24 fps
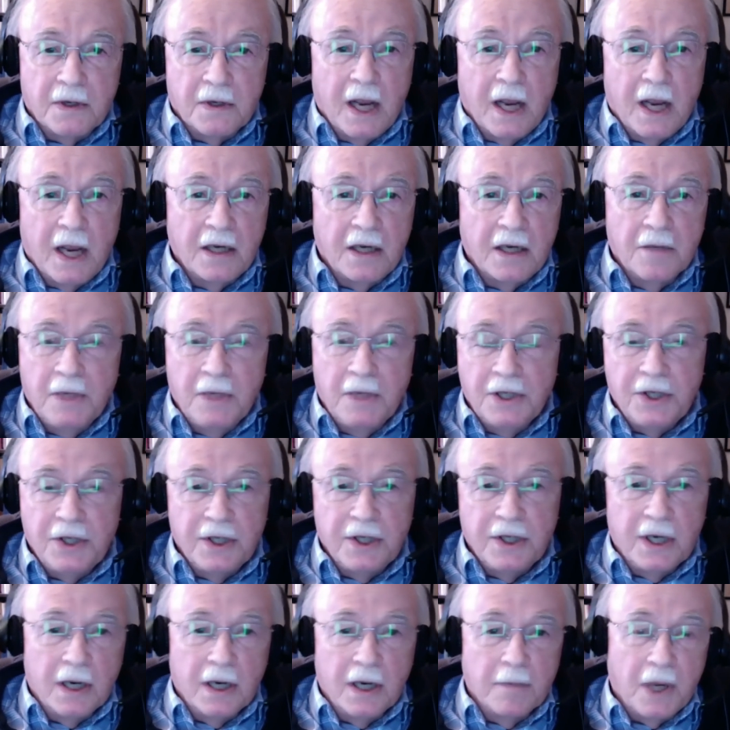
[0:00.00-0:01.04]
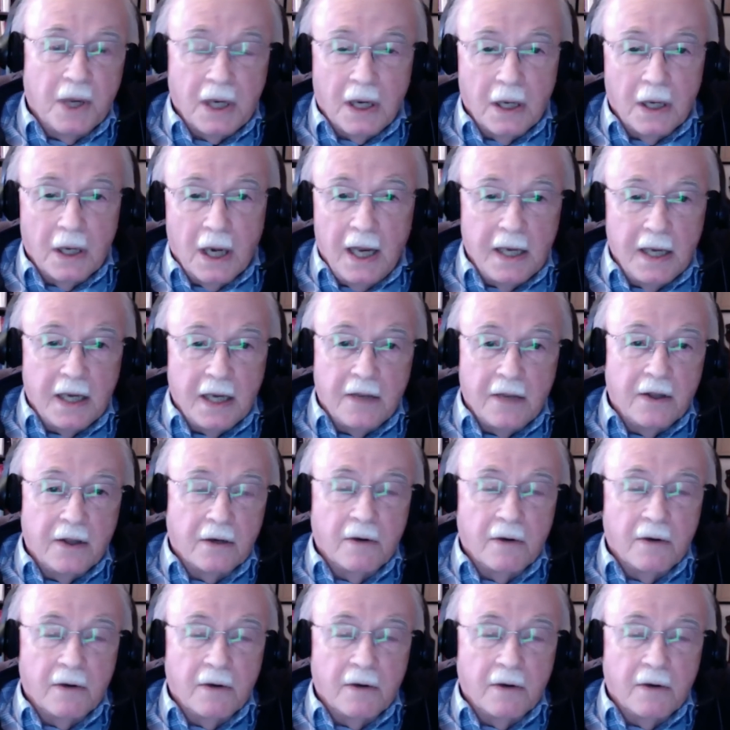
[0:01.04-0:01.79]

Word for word: had commissioned al-Bakalani,